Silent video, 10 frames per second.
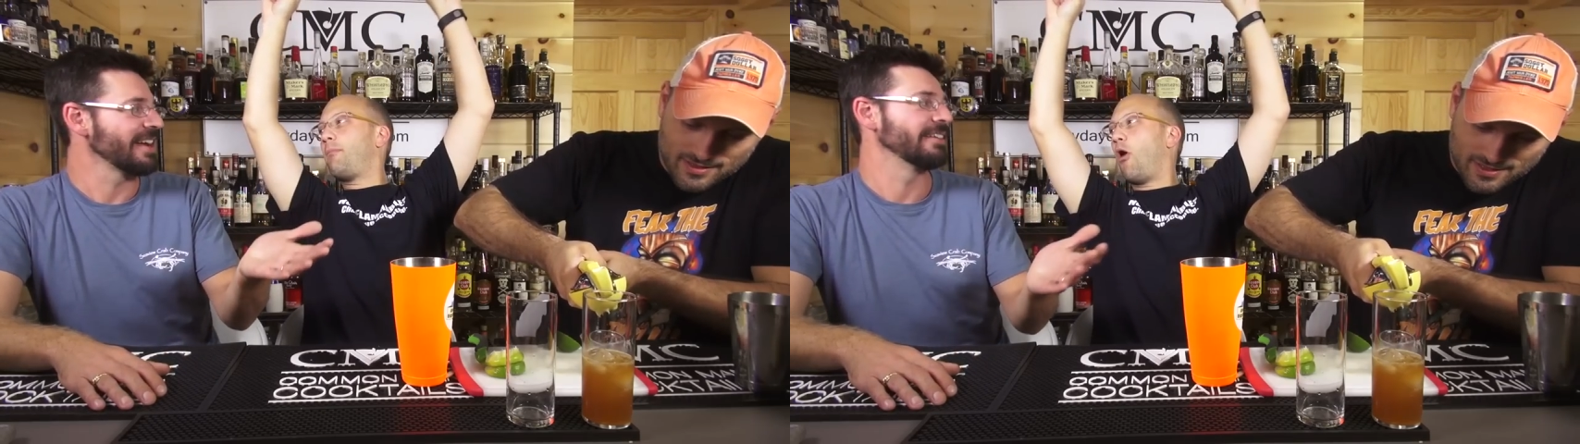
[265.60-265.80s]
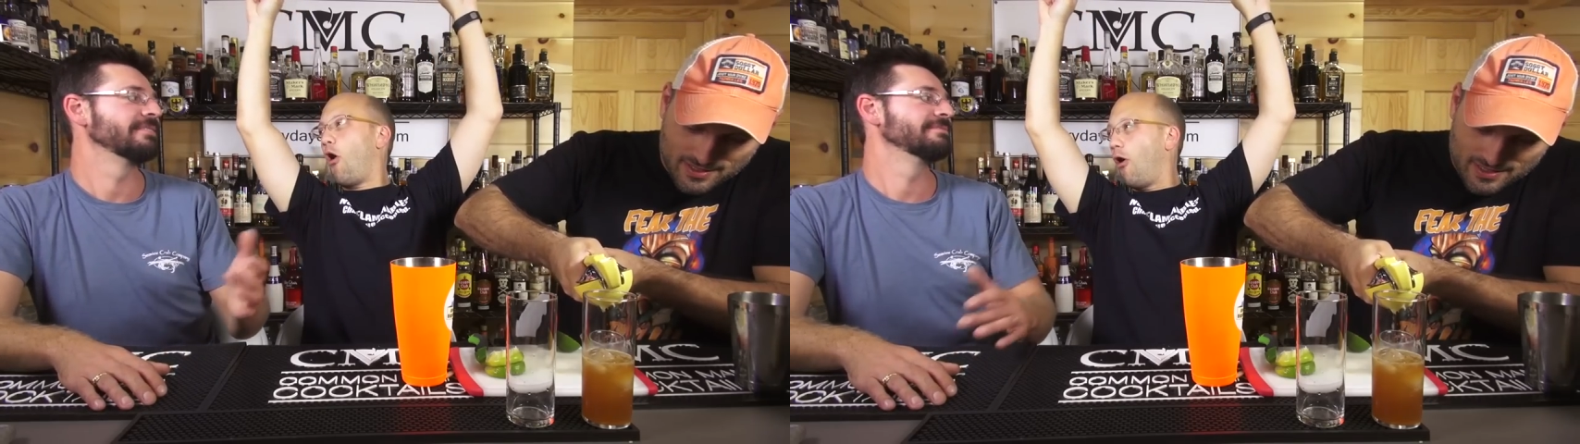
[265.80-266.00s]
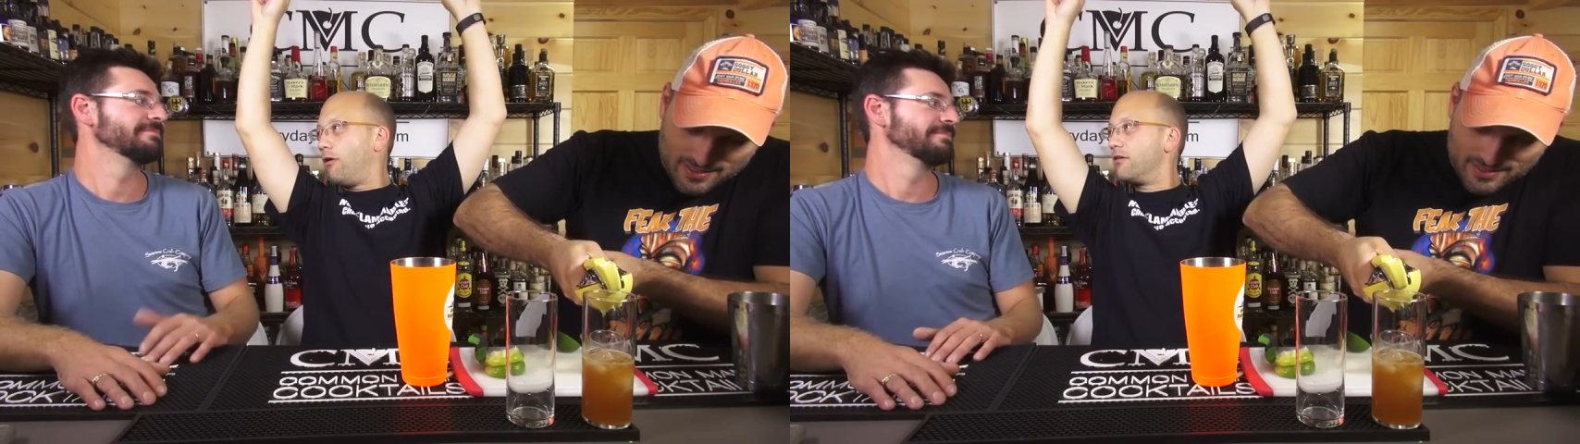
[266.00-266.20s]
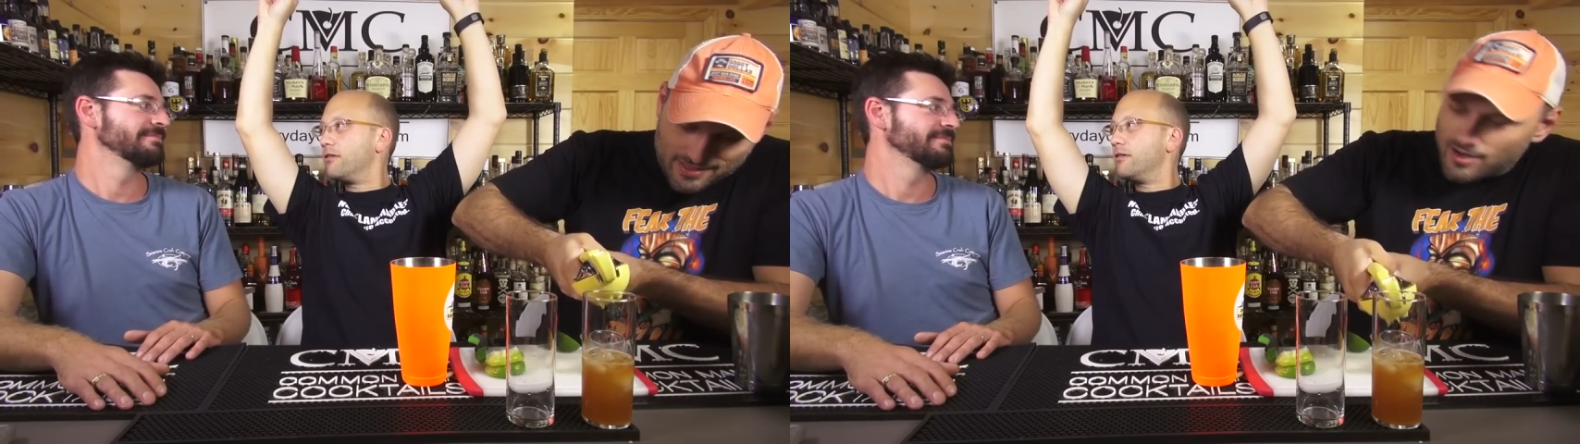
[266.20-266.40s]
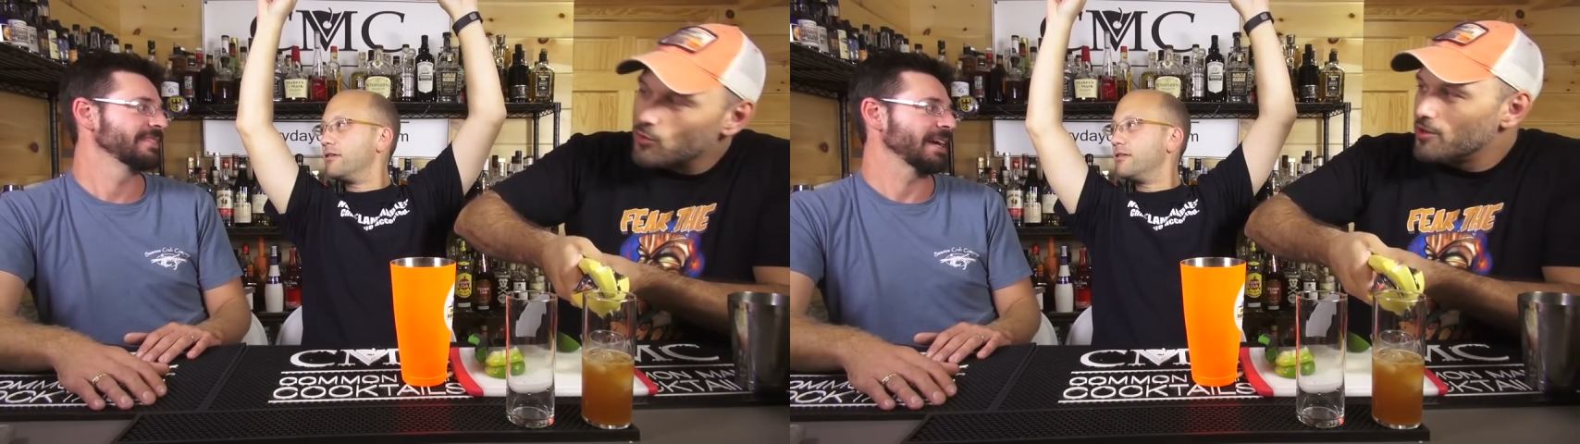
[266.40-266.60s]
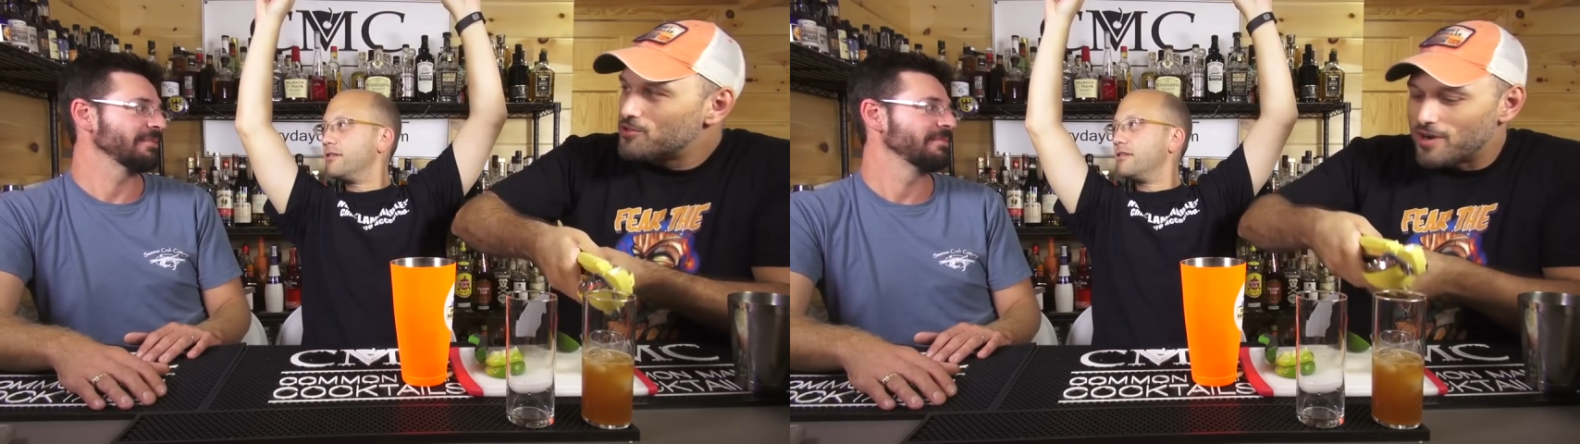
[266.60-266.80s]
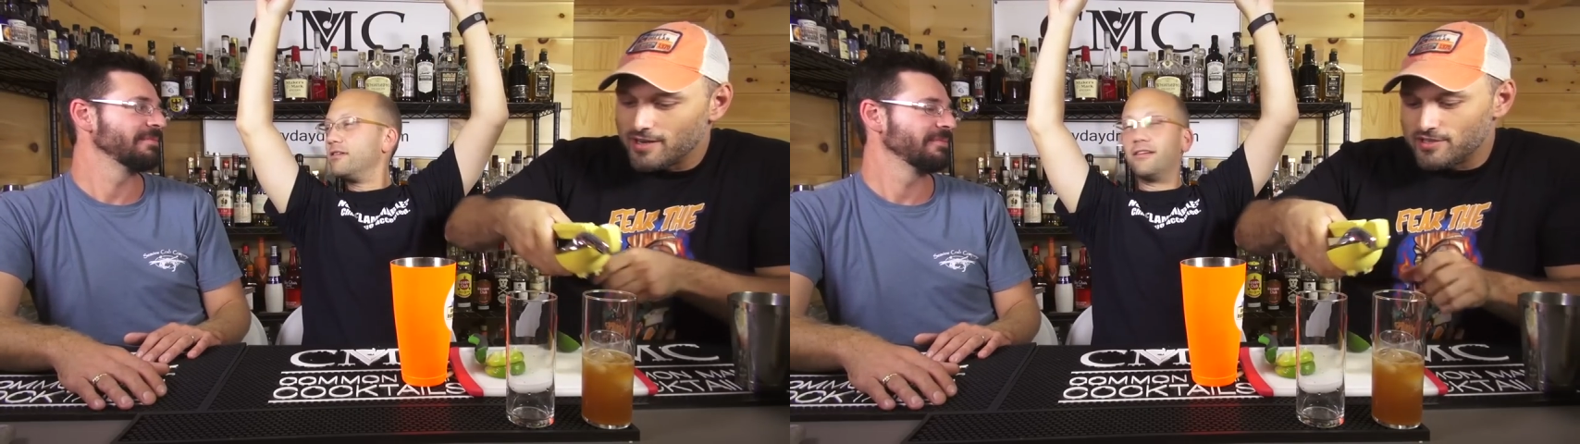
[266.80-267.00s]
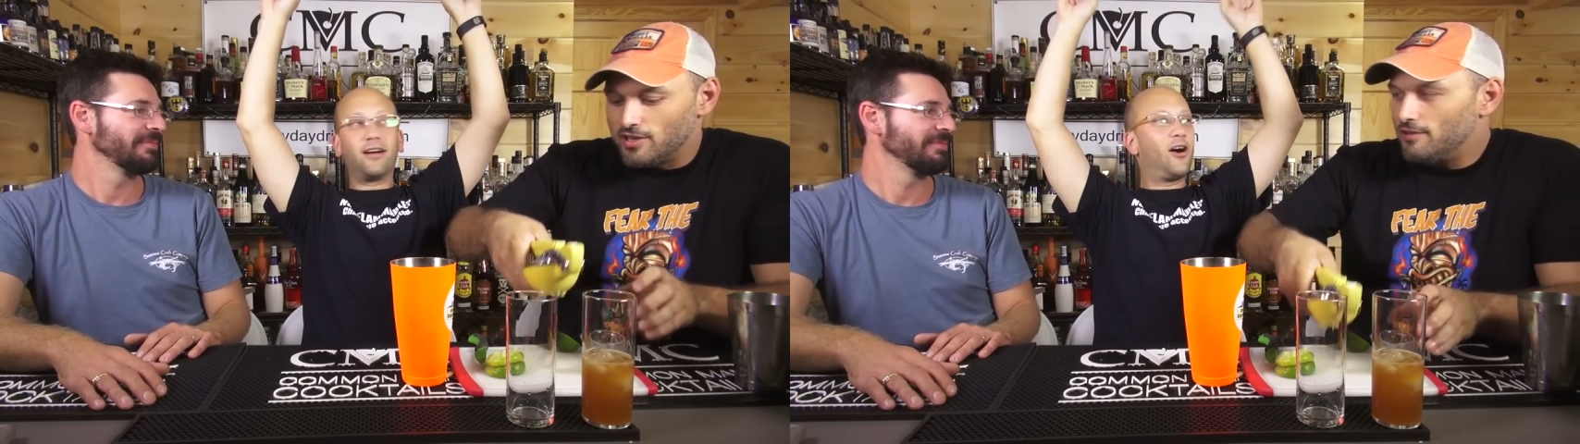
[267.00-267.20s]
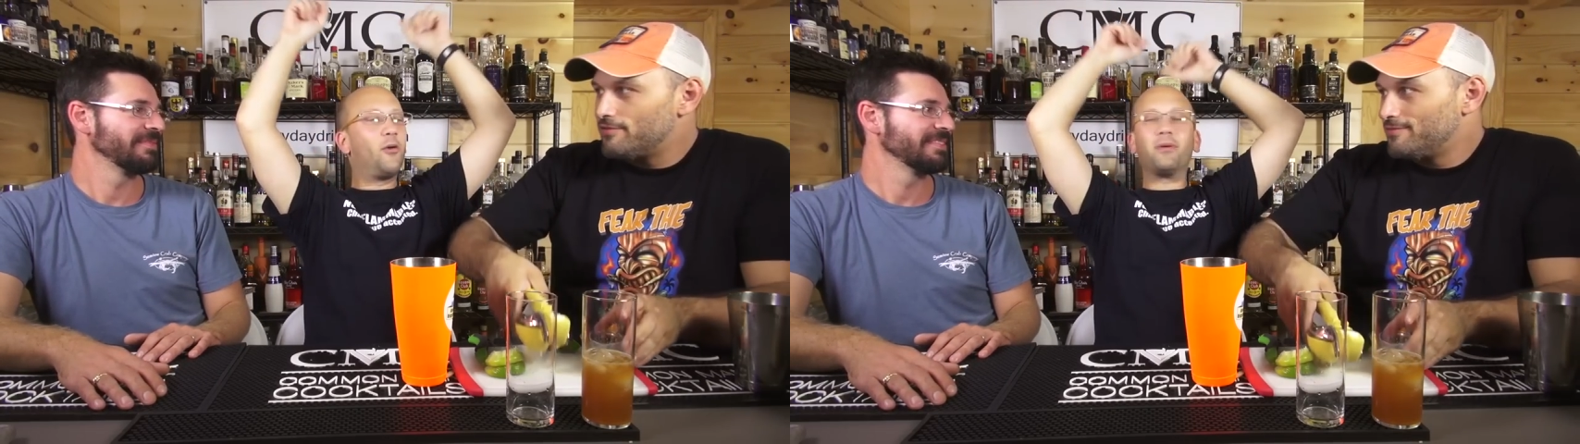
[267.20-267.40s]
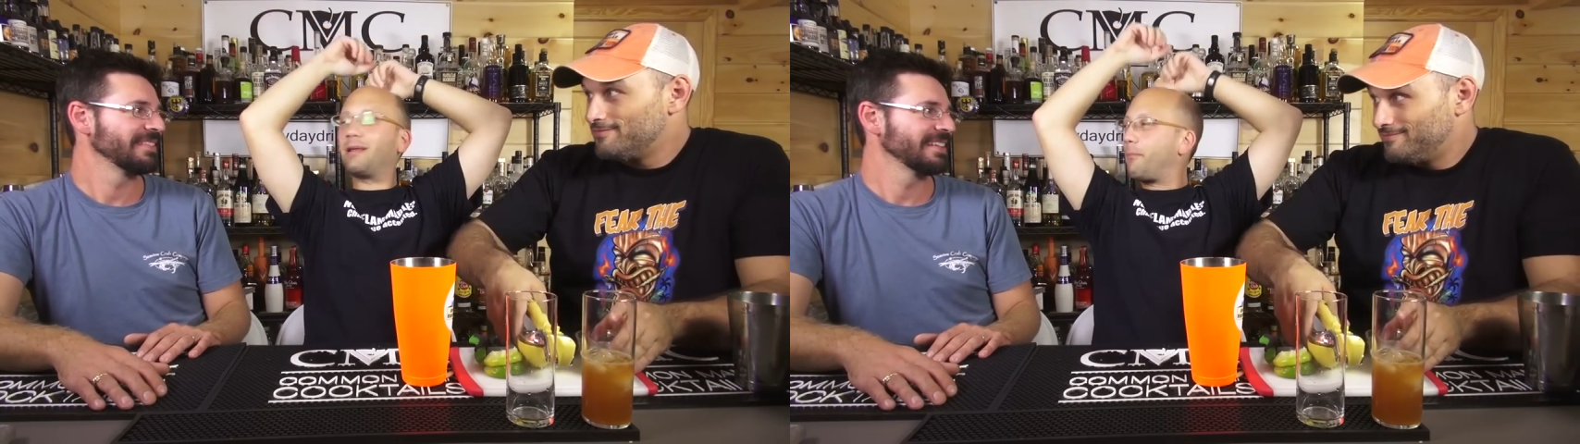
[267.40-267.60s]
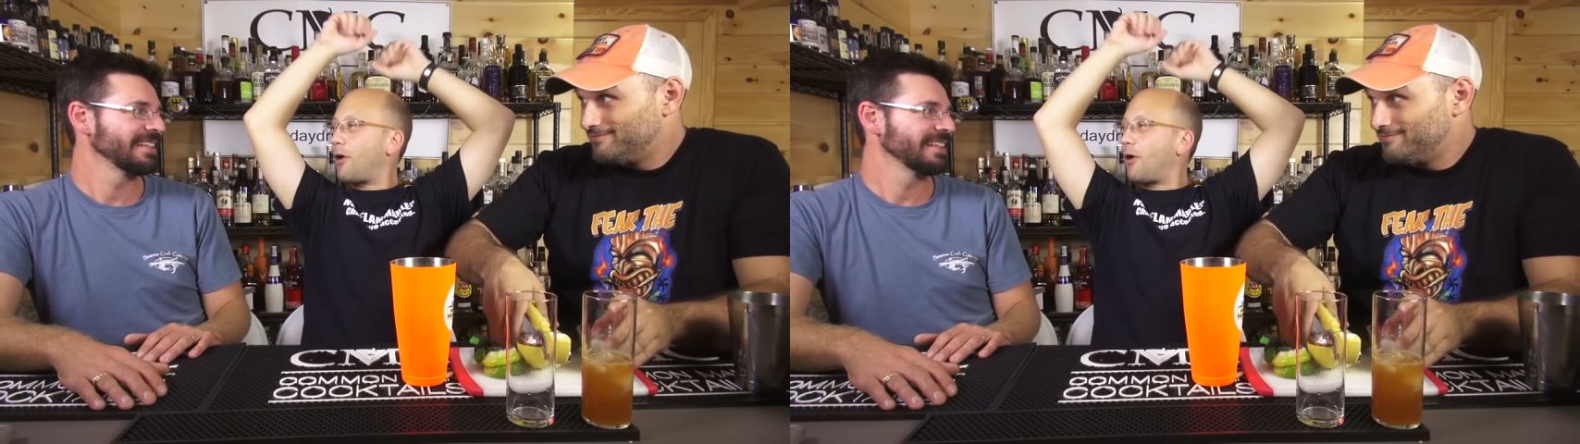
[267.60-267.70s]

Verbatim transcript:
Speaker 1: a pole. They're worth trying to solve. Oh, but the